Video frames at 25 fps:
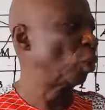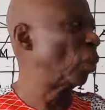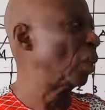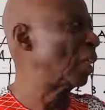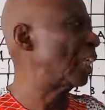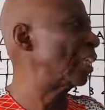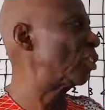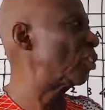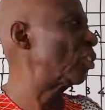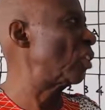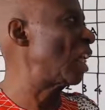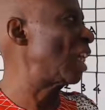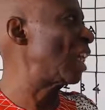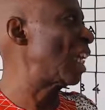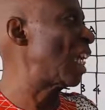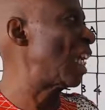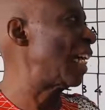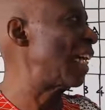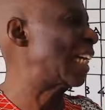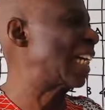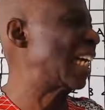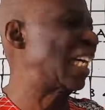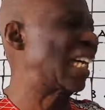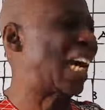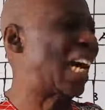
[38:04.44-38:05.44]
So the
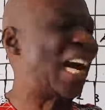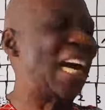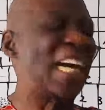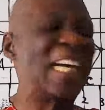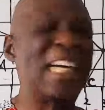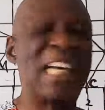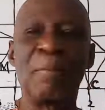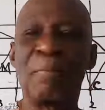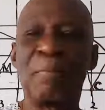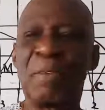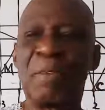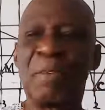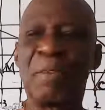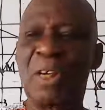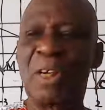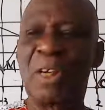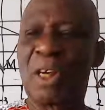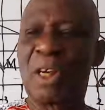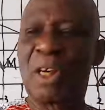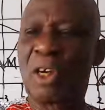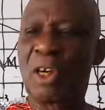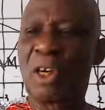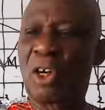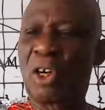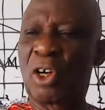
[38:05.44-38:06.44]
straight line can either
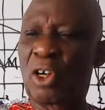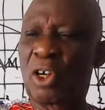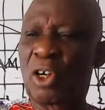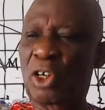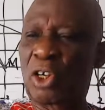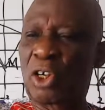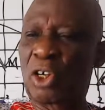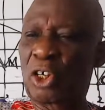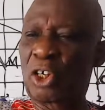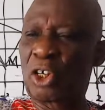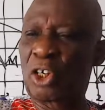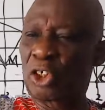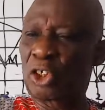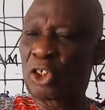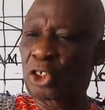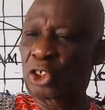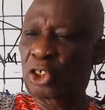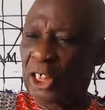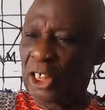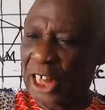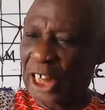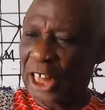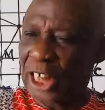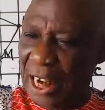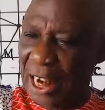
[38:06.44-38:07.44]
be
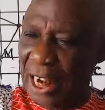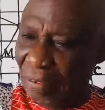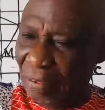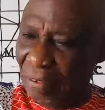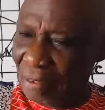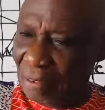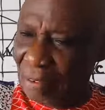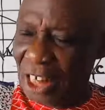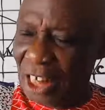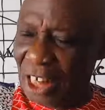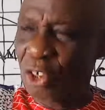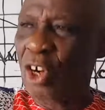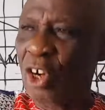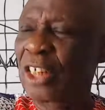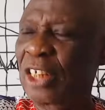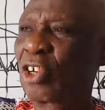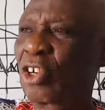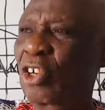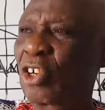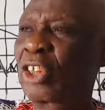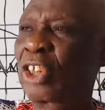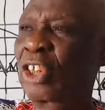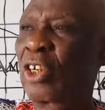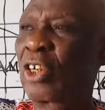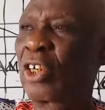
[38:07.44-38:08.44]
horizontal, and you call it
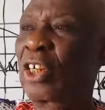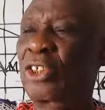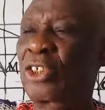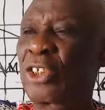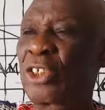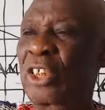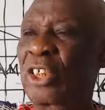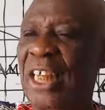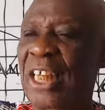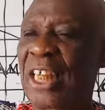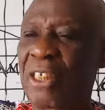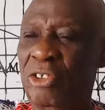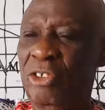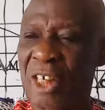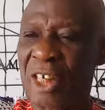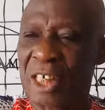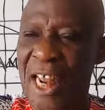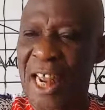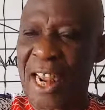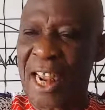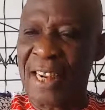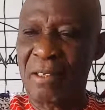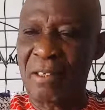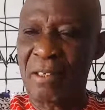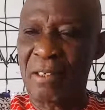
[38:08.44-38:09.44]
horizontal straight
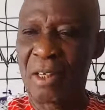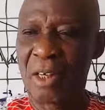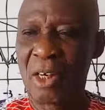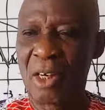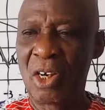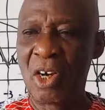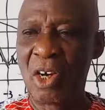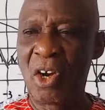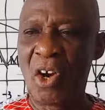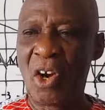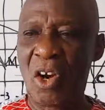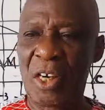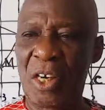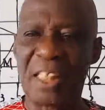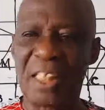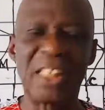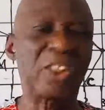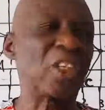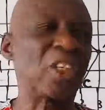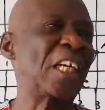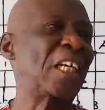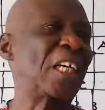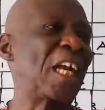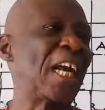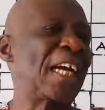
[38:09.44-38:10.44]
line, or
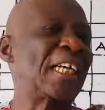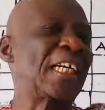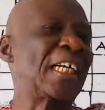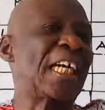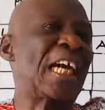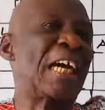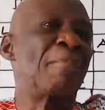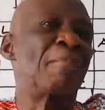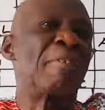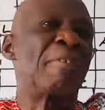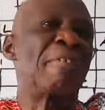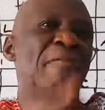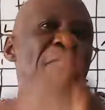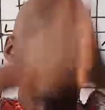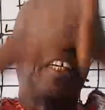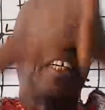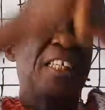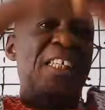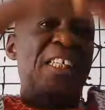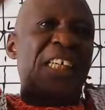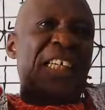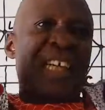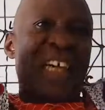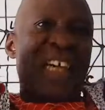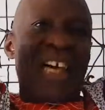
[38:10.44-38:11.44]
the straight line can be
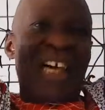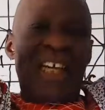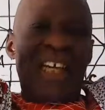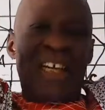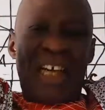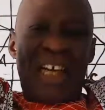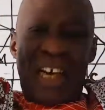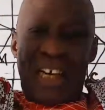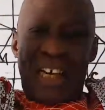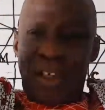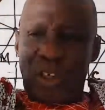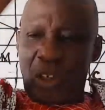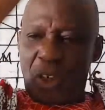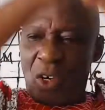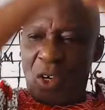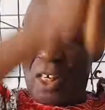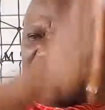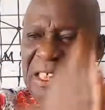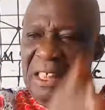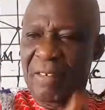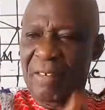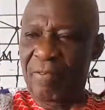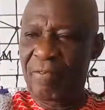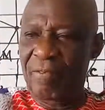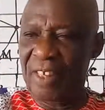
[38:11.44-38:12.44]
vertical, and you
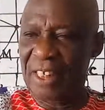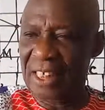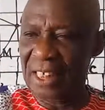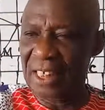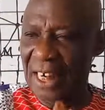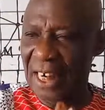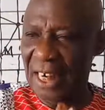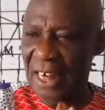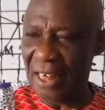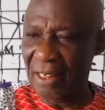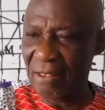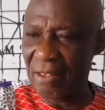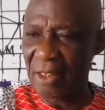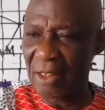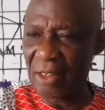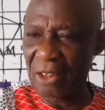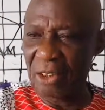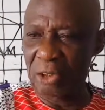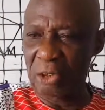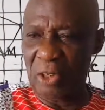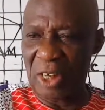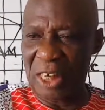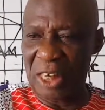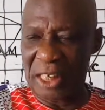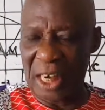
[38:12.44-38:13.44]
call it a
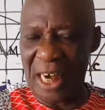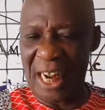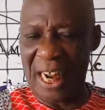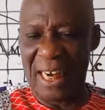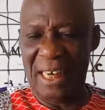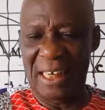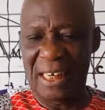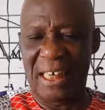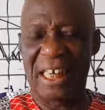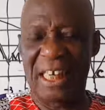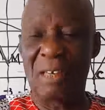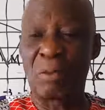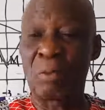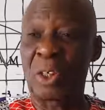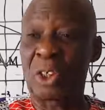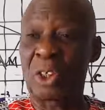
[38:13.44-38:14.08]
vertical straight line.